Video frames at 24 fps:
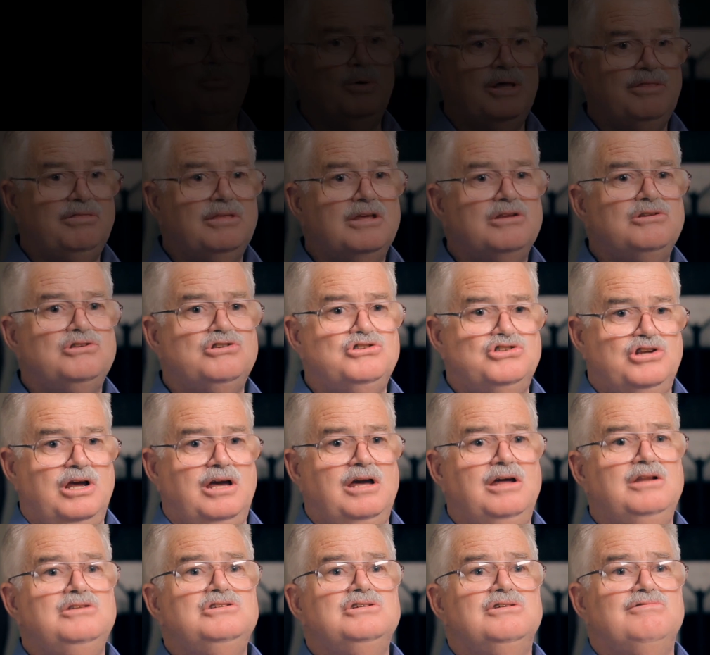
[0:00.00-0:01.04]
With this
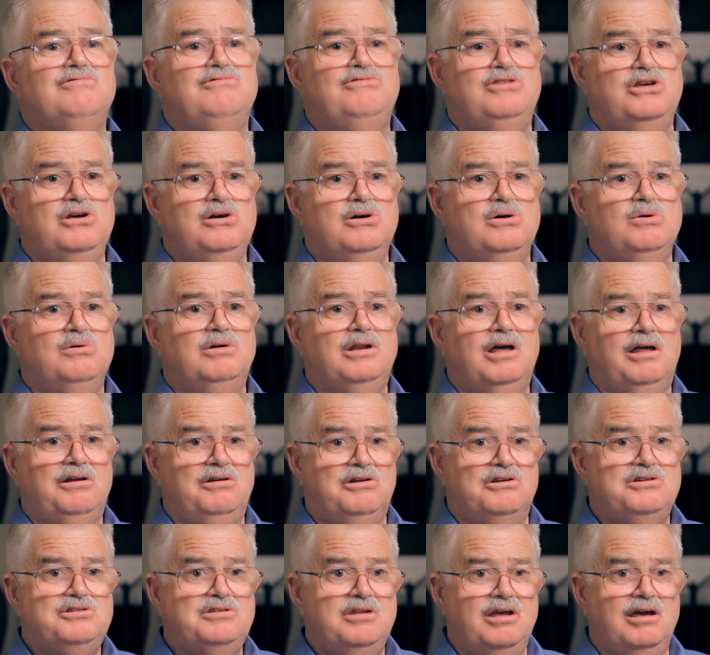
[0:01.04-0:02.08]
change of view and
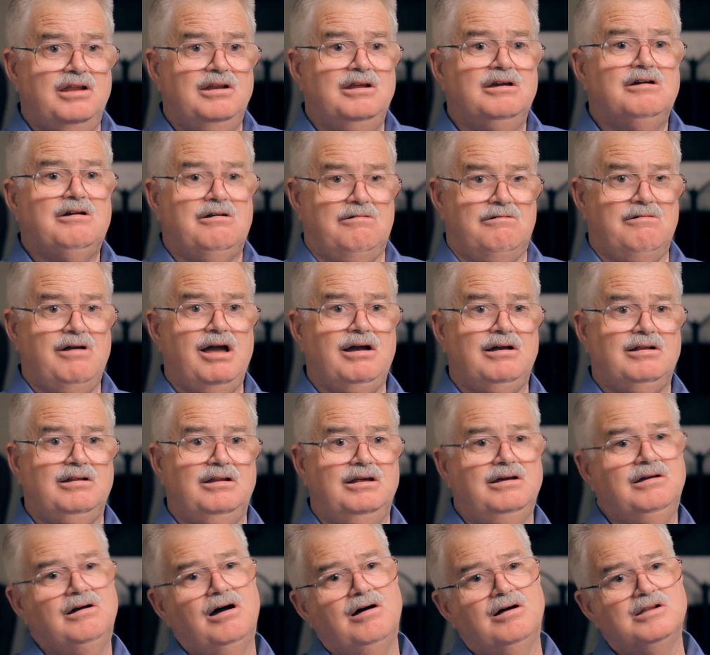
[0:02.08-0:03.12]
understanding
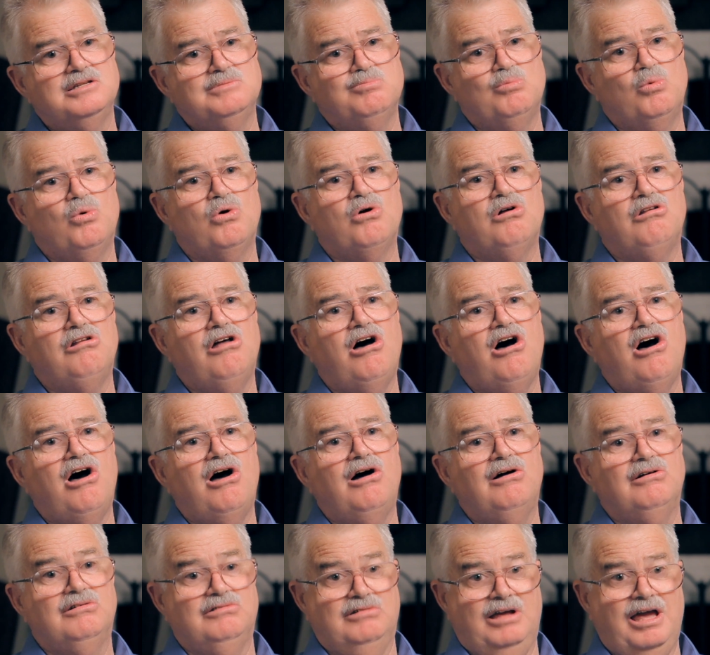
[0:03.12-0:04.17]
correctly God's moral
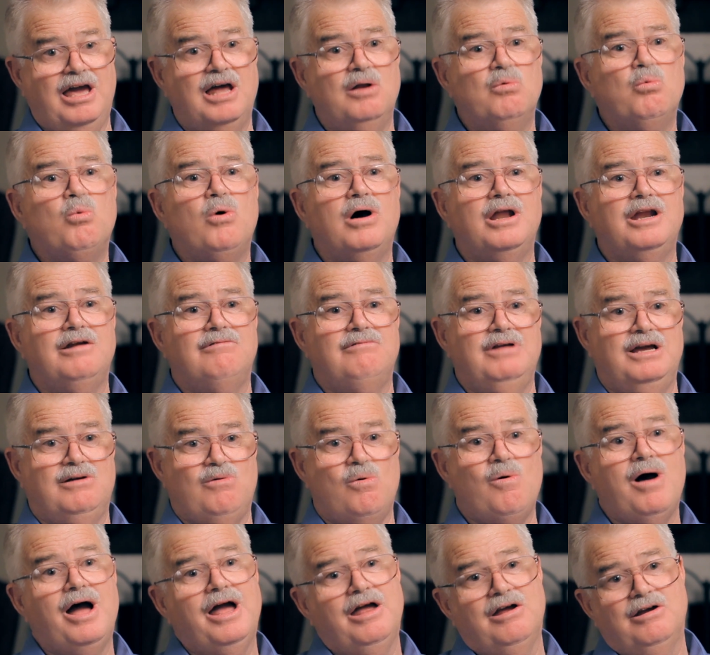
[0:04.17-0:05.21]
law and what it
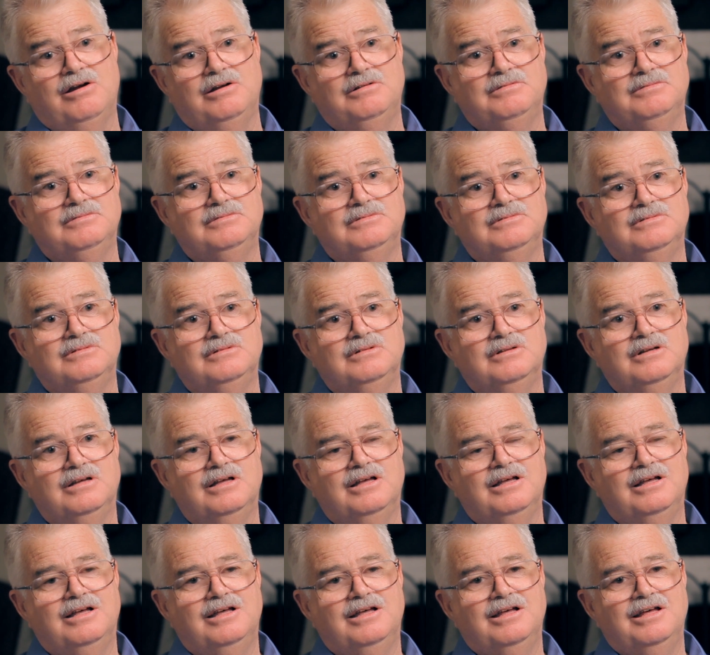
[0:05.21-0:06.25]
required,
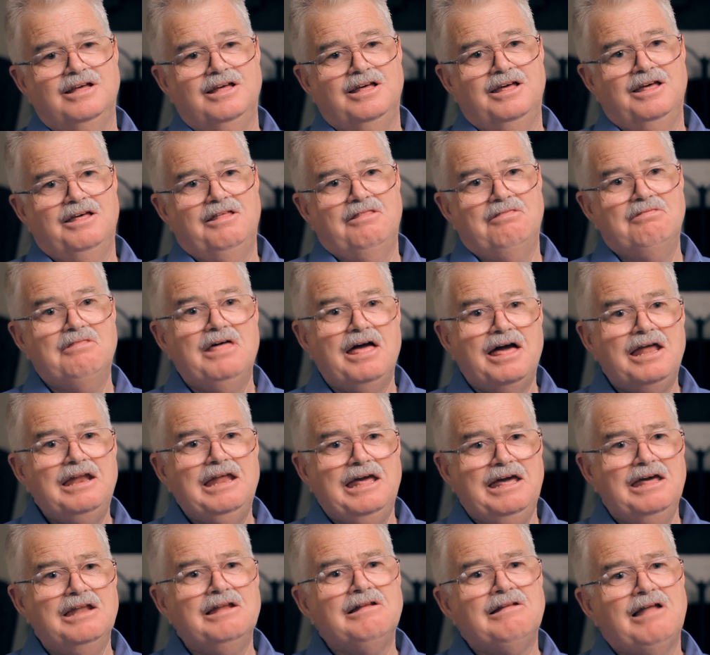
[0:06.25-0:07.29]
then
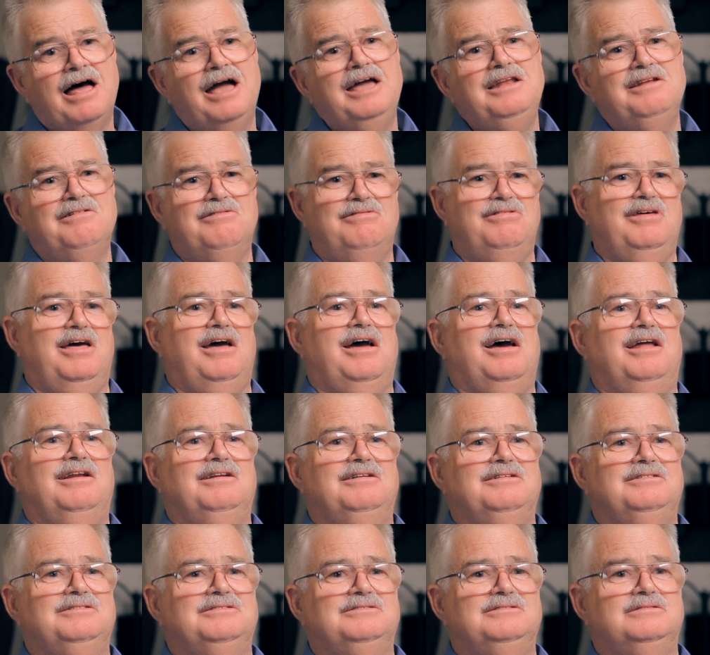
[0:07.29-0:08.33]
in light of that,
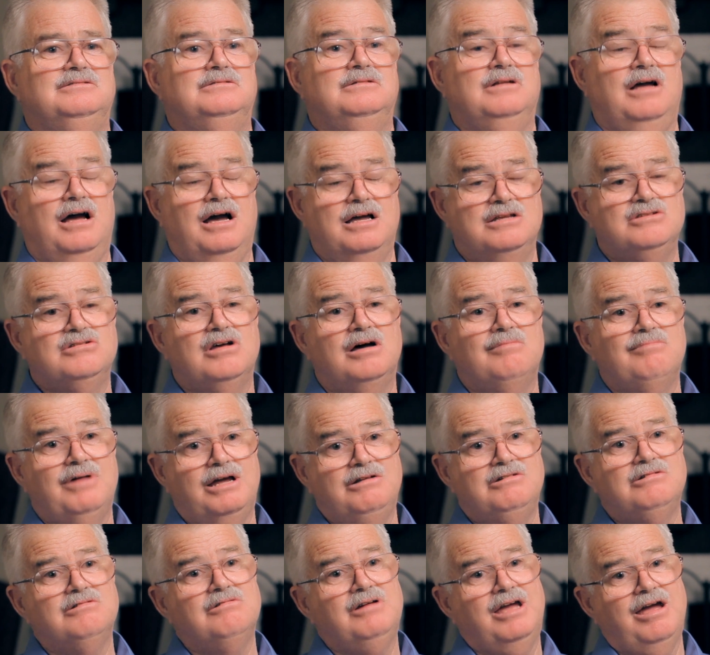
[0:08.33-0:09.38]
I saw
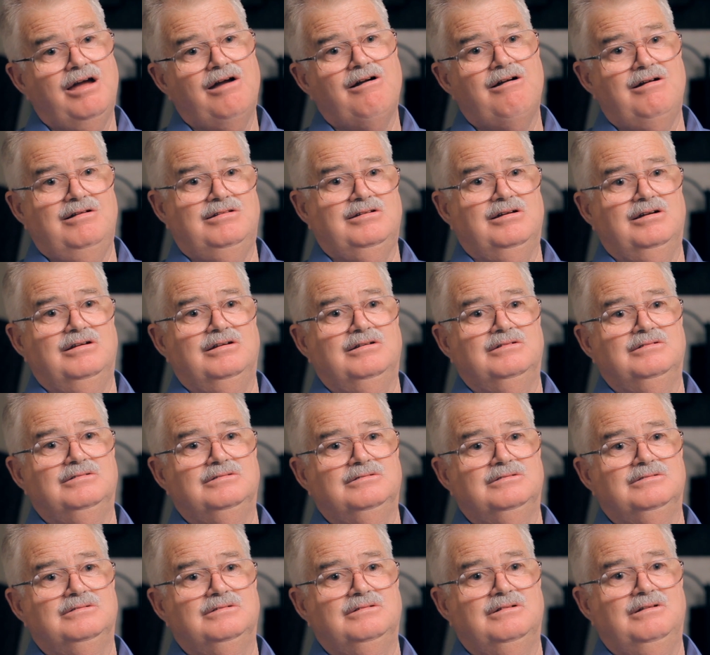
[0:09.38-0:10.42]
my true character,
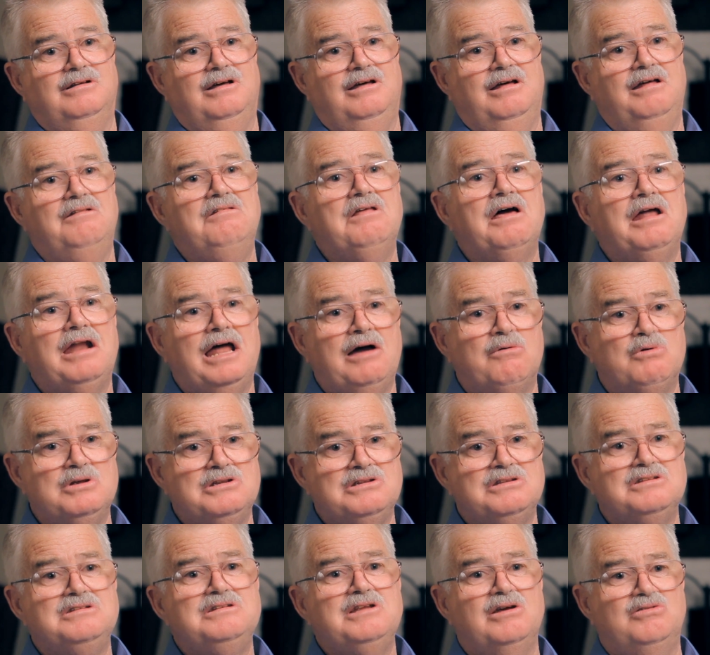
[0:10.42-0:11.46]
and that I
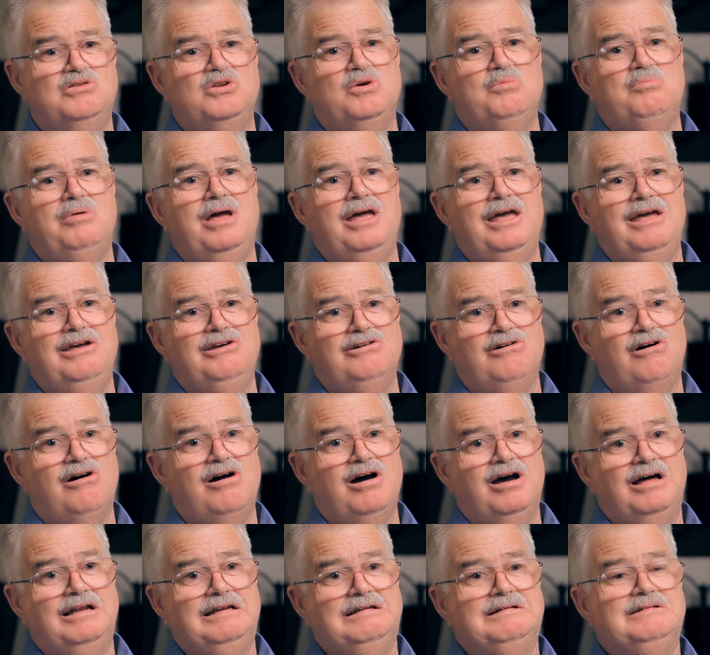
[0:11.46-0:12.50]
was disobeying
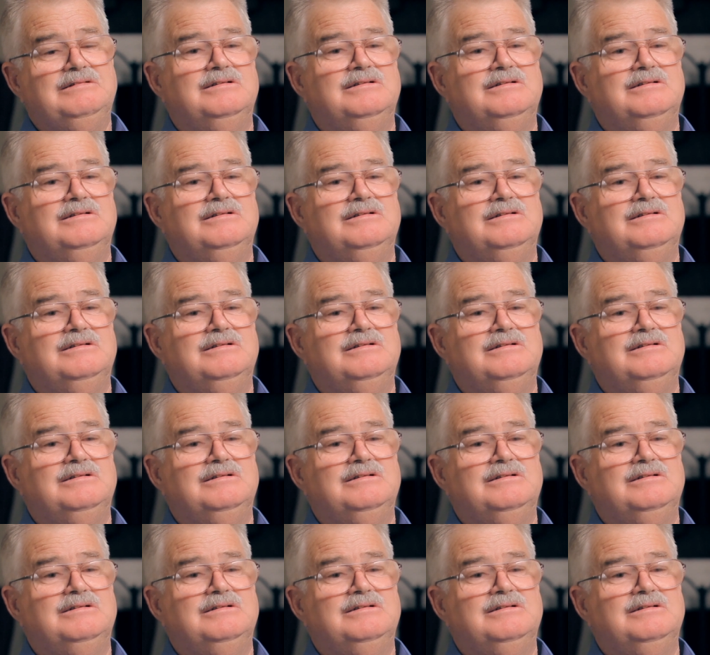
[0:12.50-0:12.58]
God.